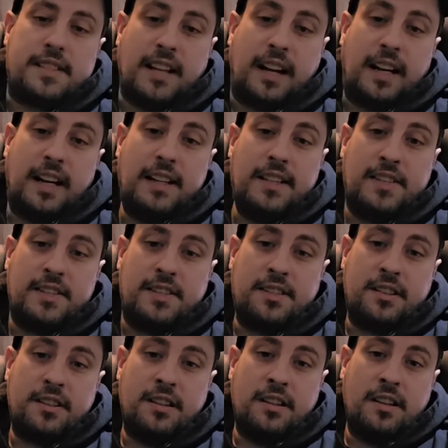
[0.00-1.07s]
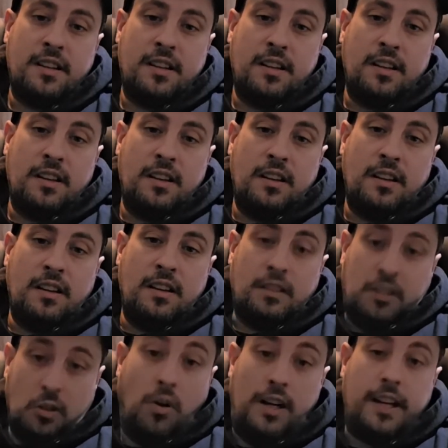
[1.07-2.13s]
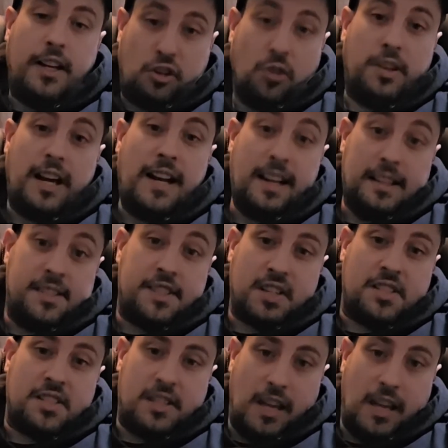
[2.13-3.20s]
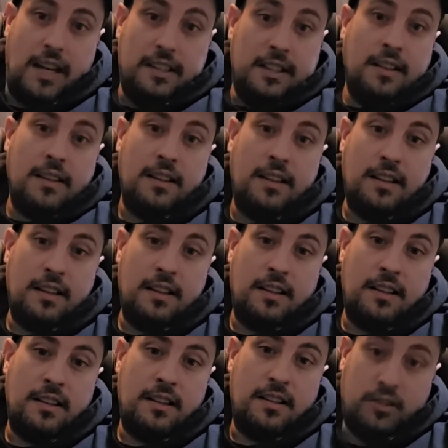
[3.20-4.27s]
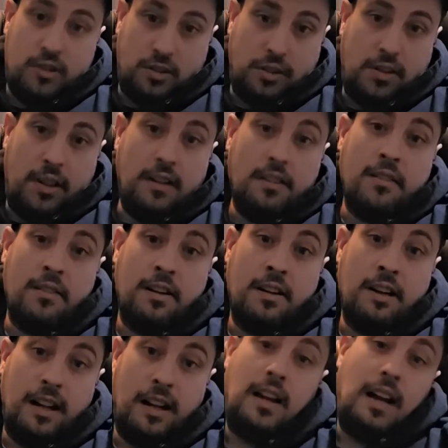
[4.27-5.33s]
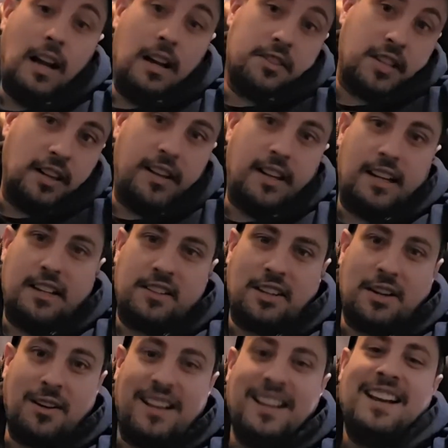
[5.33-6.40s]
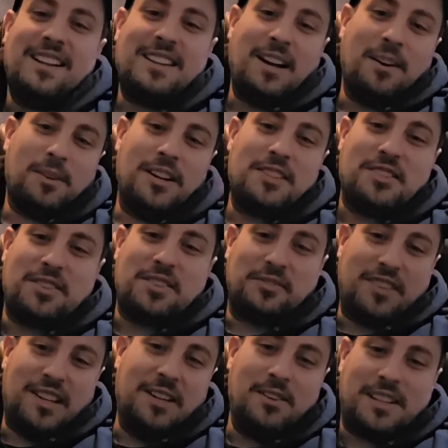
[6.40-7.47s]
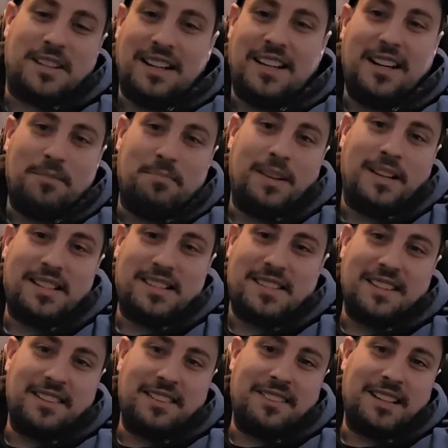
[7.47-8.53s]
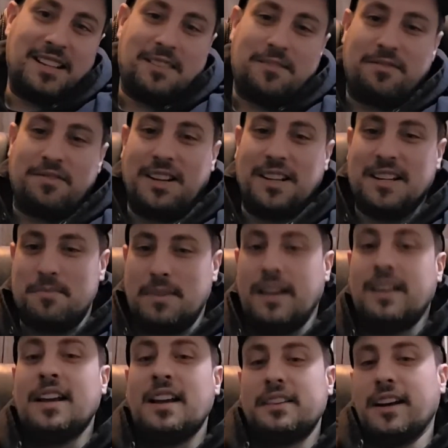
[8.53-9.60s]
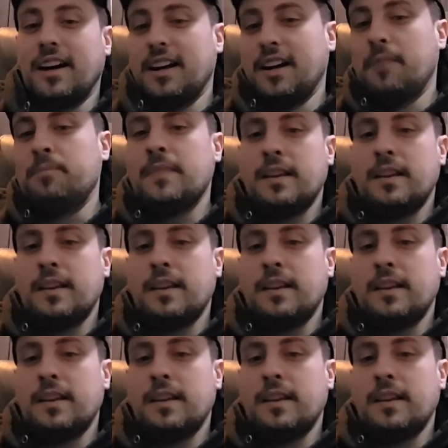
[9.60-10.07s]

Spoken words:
ICE? You want to do that and succeed? Do you? I'll tell you how to do it. Now watch the video cut out because they'll fuck up my... No.